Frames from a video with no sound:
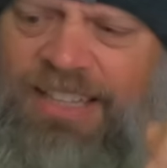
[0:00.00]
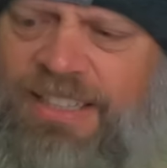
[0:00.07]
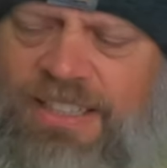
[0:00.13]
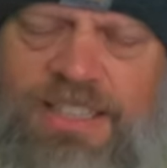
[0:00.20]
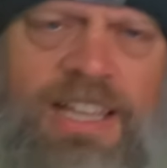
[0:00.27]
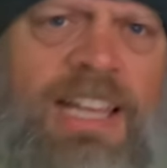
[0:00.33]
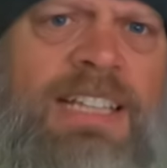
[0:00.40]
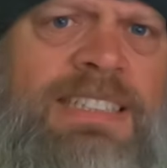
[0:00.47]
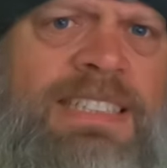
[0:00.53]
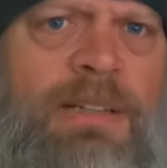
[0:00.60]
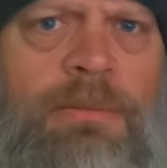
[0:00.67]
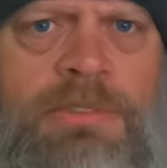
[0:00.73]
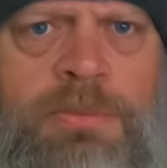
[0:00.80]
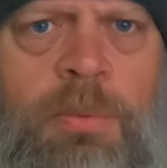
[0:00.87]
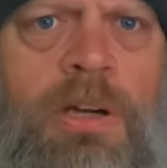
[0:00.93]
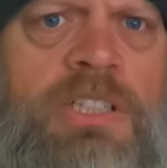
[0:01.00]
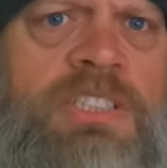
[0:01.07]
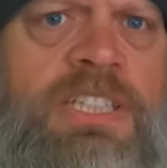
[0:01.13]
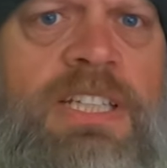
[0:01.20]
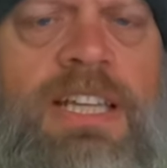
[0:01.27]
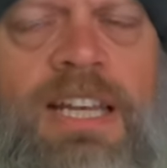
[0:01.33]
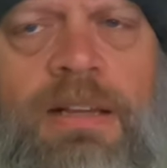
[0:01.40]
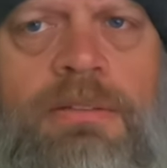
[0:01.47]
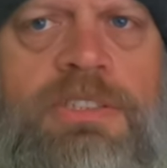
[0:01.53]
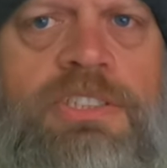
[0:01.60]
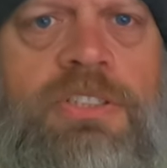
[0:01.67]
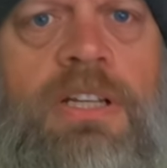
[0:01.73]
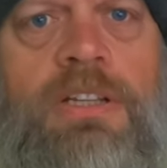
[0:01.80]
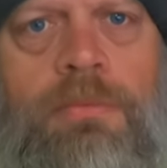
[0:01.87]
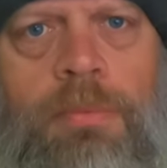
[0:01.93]
And as I was watching it, I was
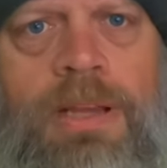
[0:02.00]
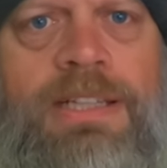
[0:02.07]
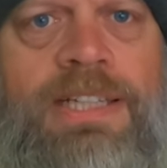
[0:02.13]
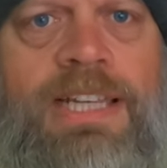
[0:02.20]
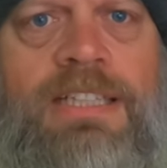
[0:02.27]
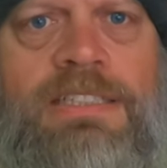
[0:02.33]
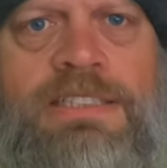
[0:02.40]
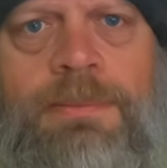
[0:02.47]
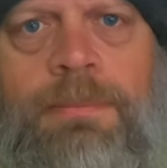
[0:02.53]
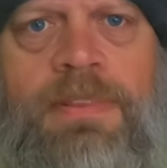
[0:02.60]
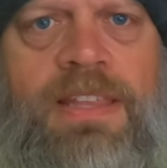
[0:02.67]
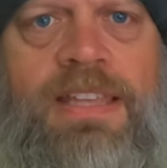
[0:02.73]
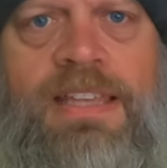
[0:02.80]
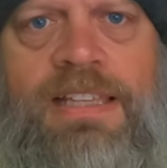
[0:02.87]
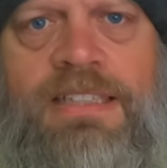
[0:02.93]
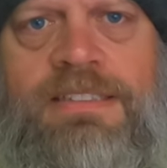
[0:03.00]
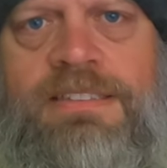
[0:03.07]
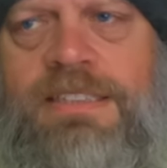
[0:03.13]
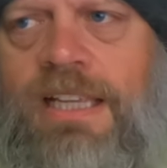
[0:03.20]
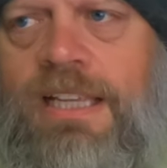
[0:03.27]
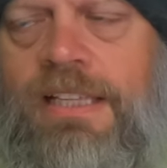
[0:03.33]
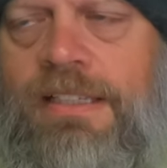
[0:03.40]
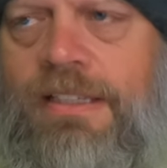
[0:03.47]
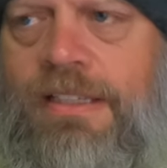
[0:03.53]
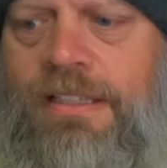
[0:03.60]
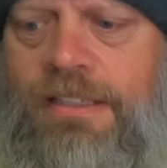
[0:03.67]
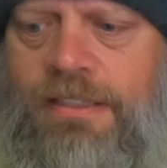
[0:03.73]
trying to write down some things and